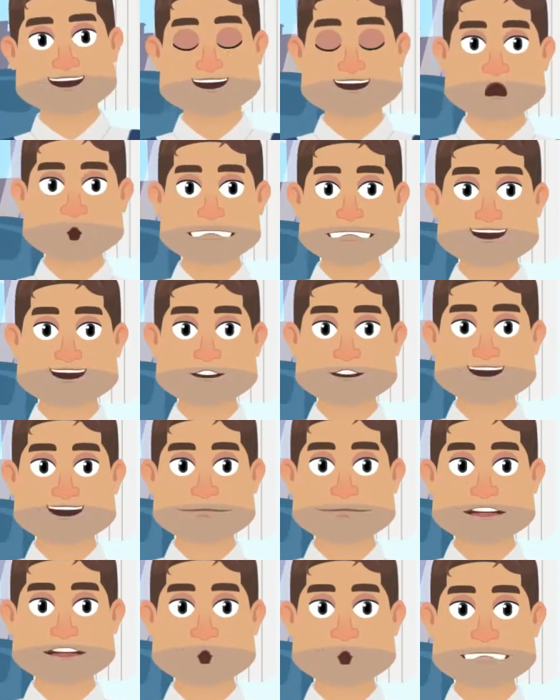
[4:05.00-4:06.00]
Now, for
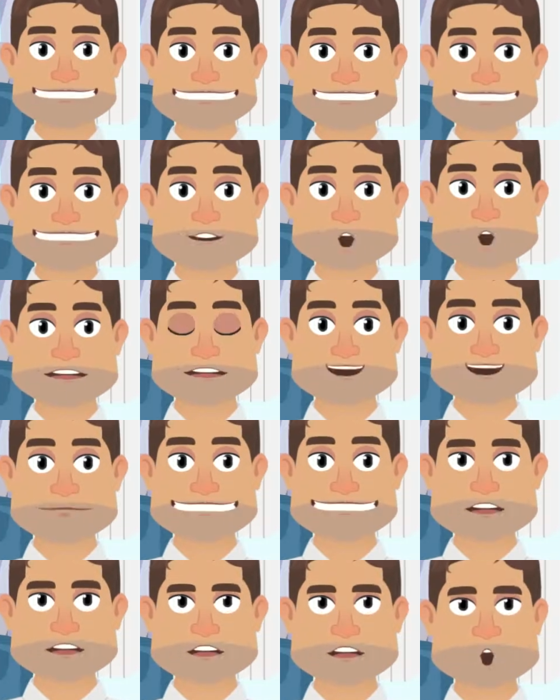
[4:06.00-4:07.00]
some buildings, regular
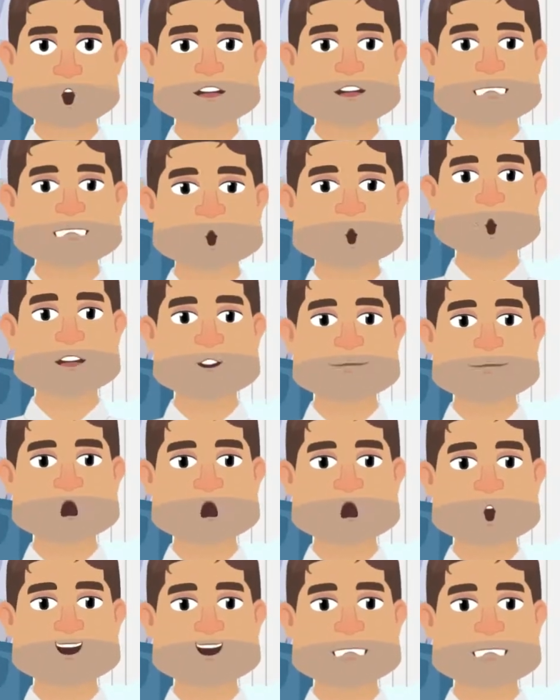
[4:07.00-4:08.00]
maintenance includes
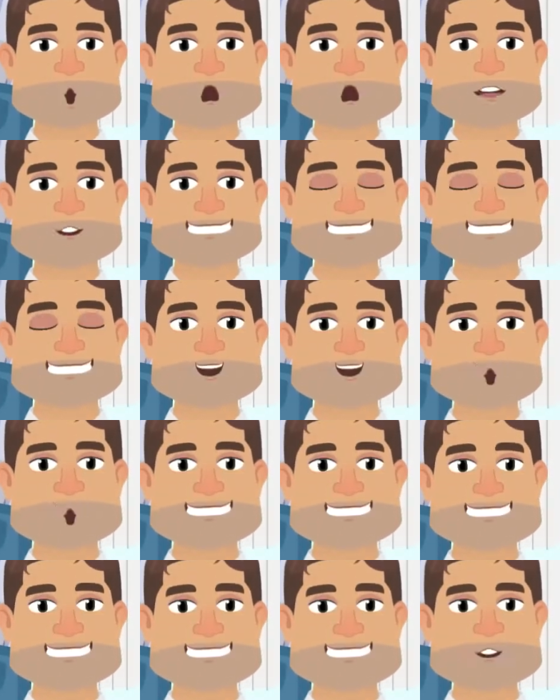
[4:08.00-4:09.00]
once or twice a
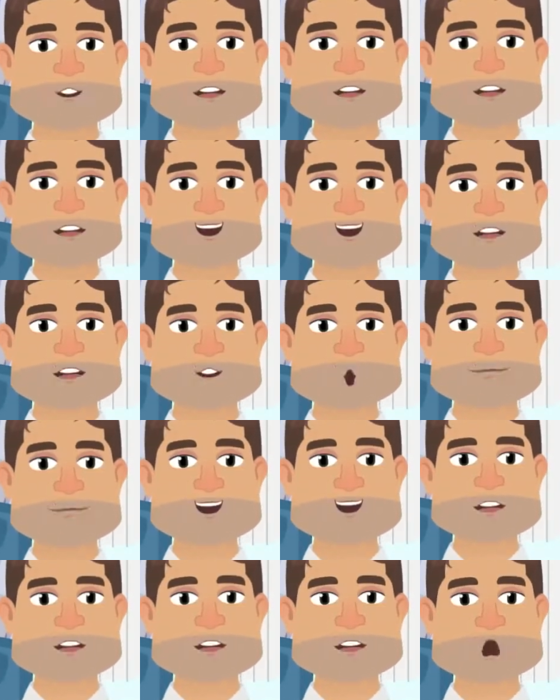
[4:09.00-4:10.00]
year, but it depends
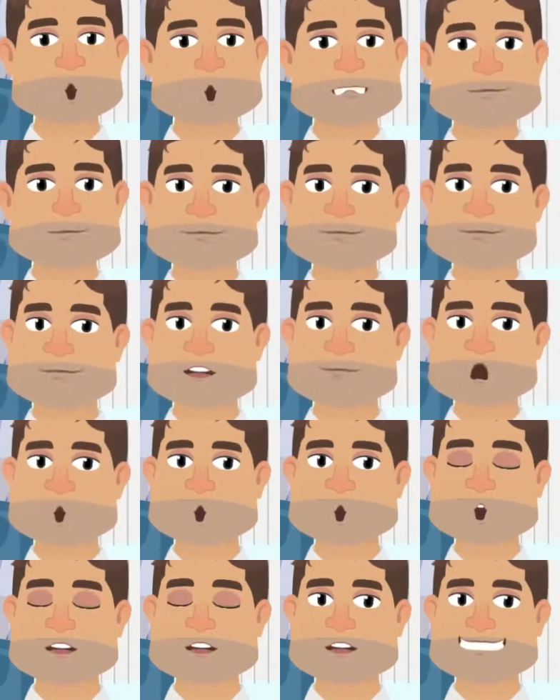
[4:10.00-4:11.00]
on the building, the
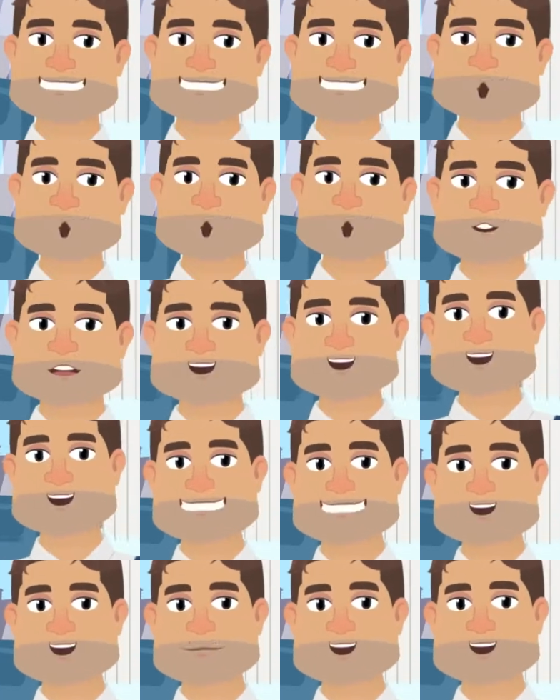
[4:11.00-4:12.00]
number of units, and
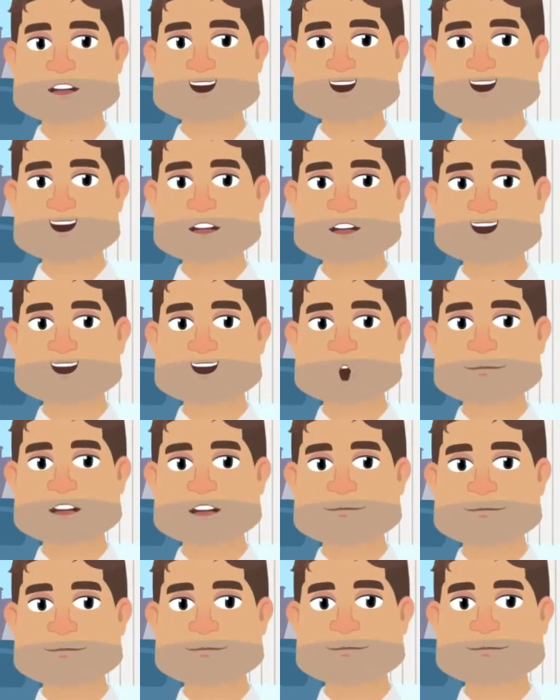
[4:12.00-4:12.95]
many other factors.